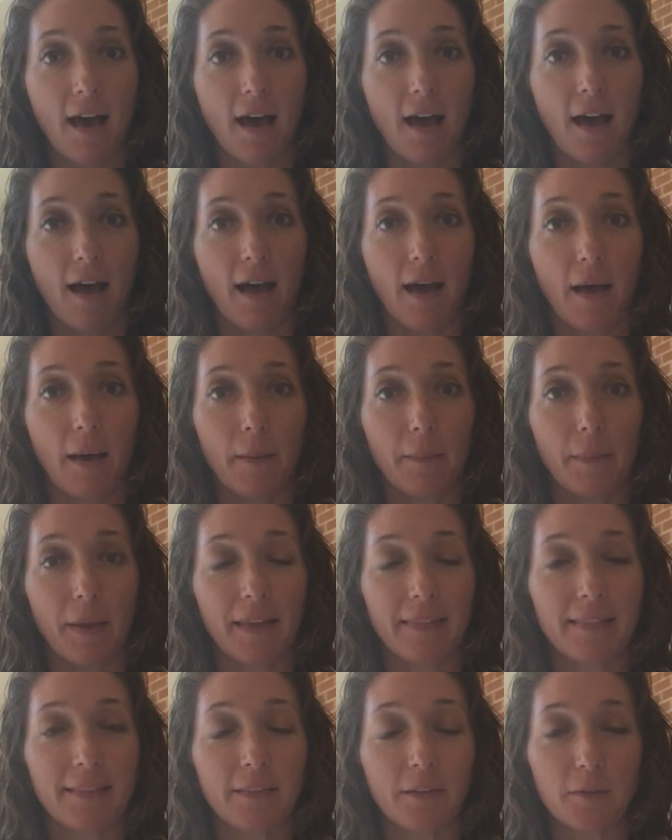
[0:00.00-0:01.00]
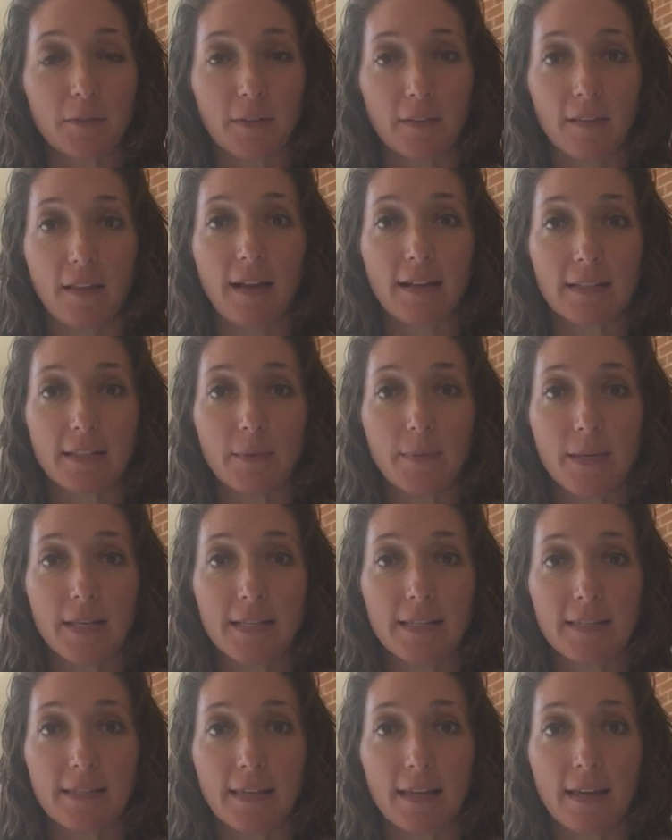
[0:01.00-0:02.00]
I think there's a lot to be
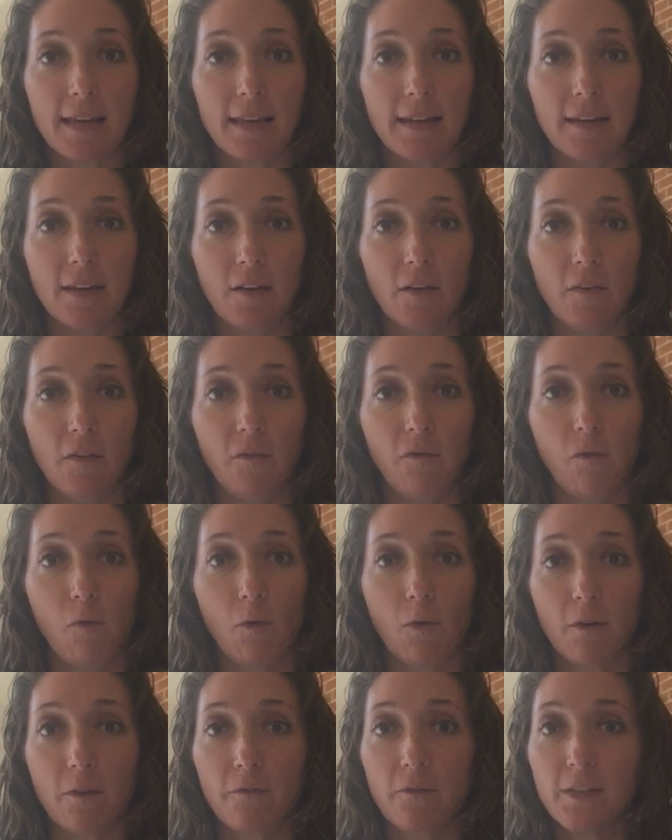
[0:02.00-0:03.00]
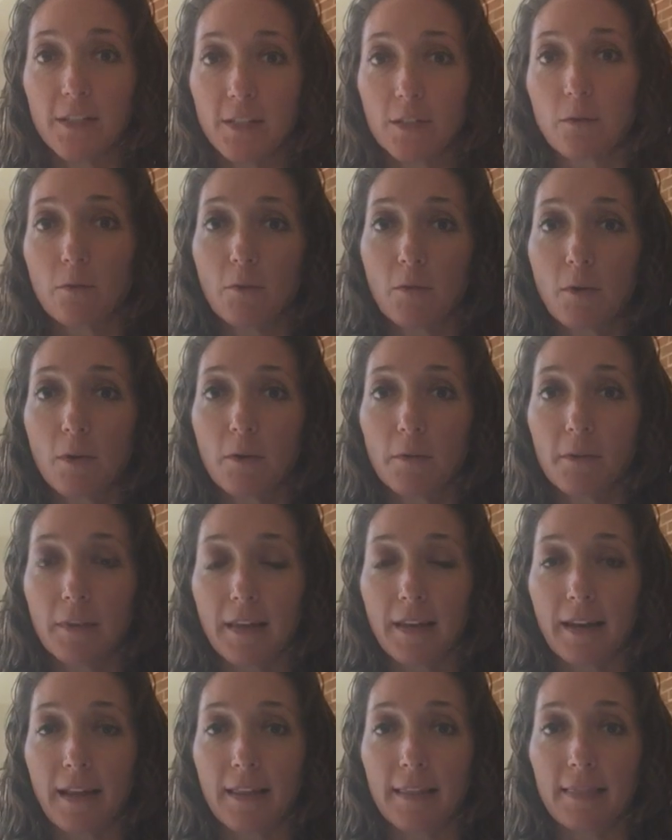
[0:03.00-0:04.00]
said for physical growth,
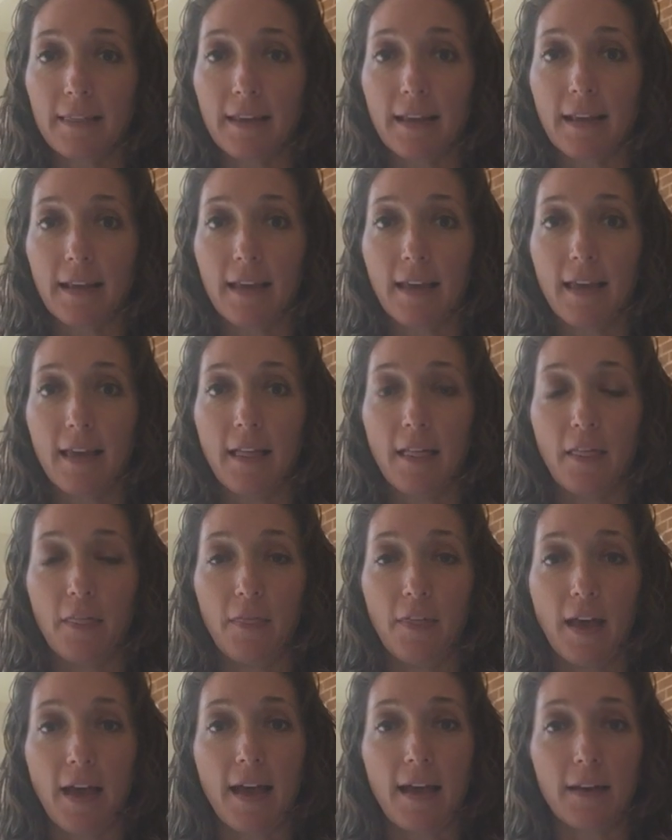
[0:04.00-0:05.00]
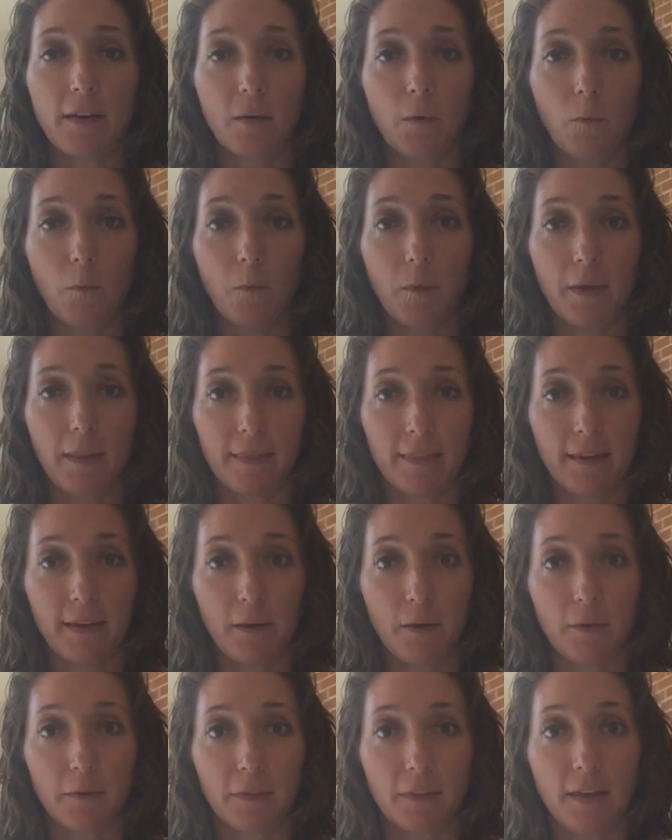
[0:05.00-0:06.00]
and I think that with
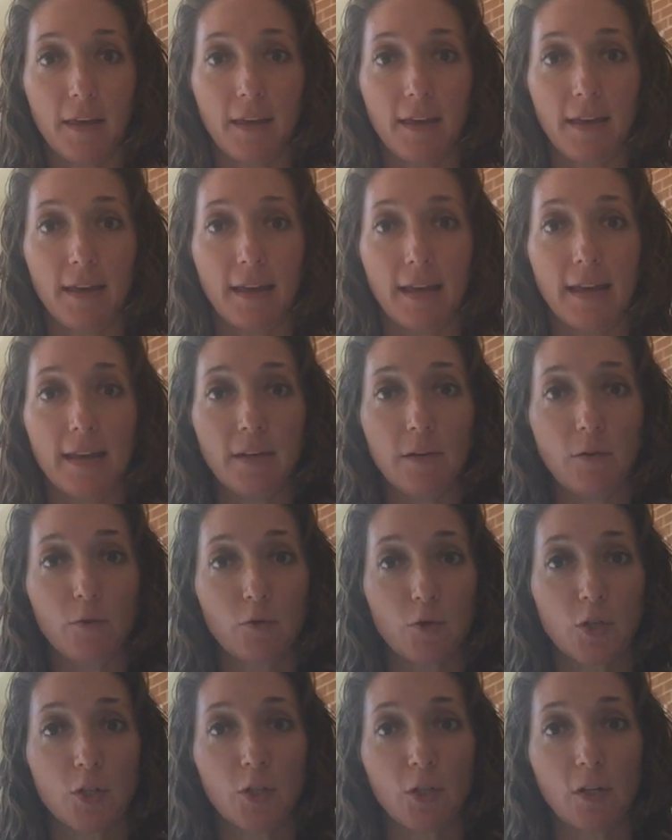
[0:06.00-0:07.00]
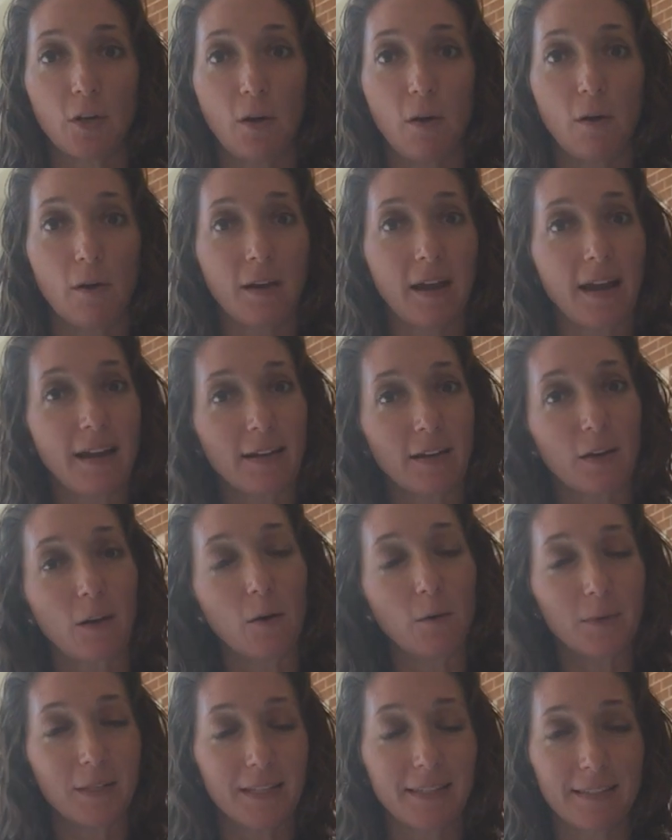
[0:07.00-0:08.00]
health and nutrition all kind of
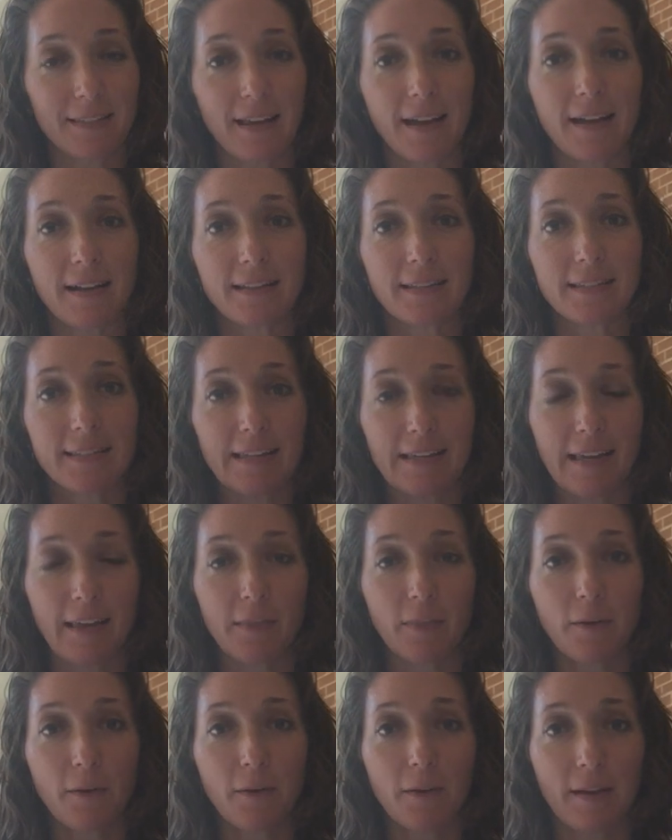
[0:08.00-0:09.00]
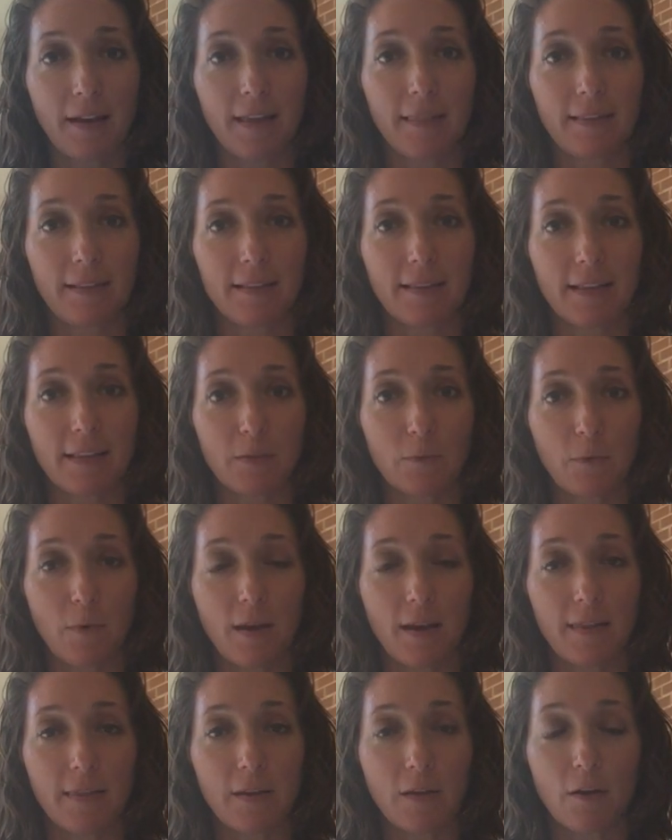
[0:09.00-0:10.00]
coincides together, and I think that's
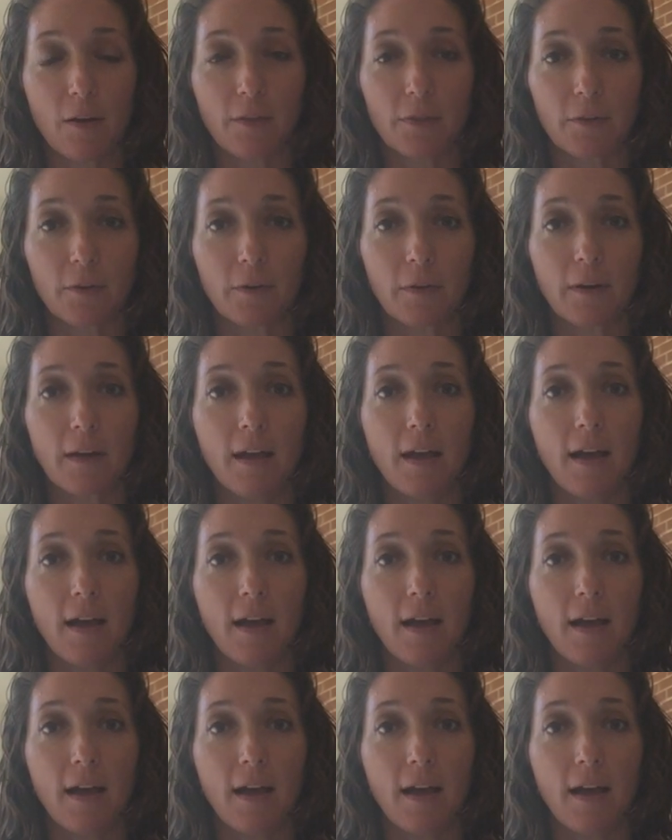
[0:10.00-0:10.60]
why the author